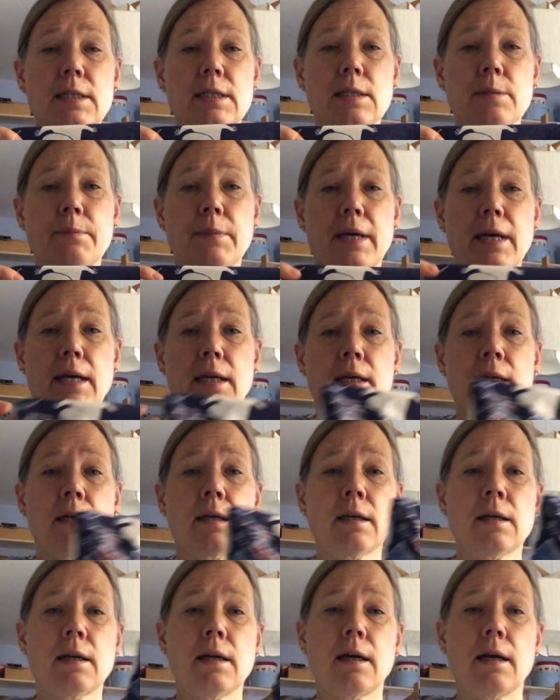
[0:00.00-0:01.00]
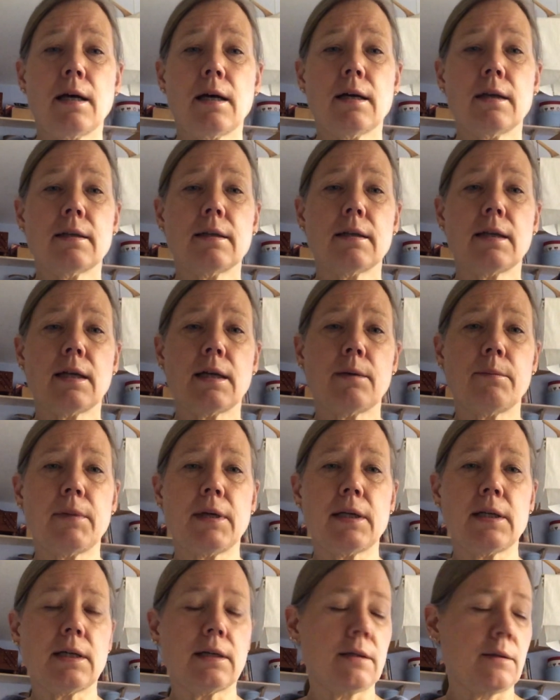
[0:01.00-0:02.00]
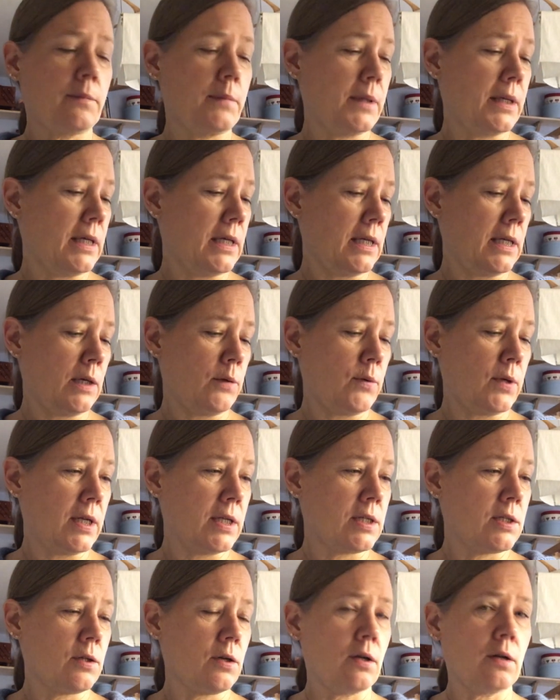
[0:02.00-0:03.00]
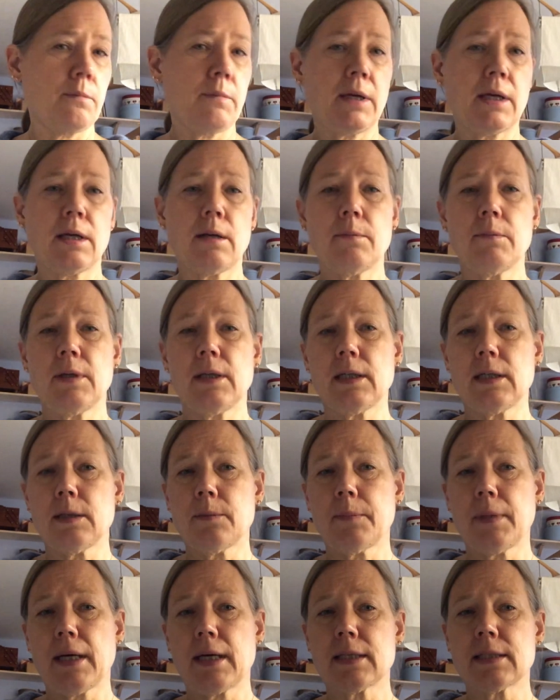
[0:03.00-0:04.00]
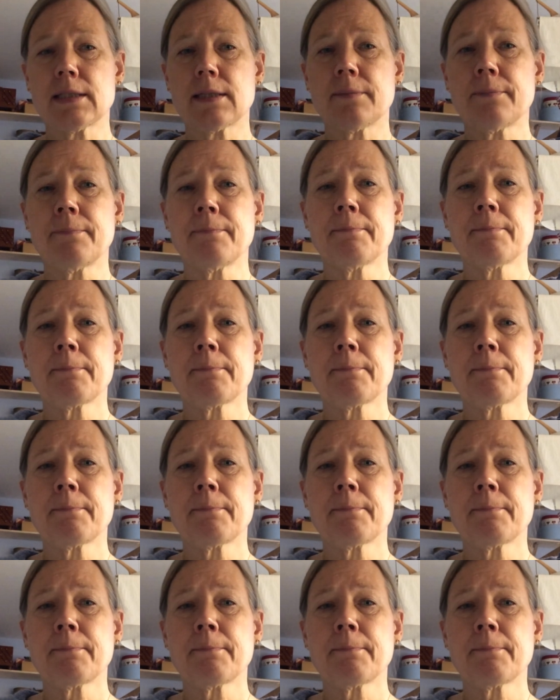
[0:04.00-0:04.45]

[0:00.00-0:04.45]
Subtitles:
knitting bag that I made at the beginning when I started making knitting bags,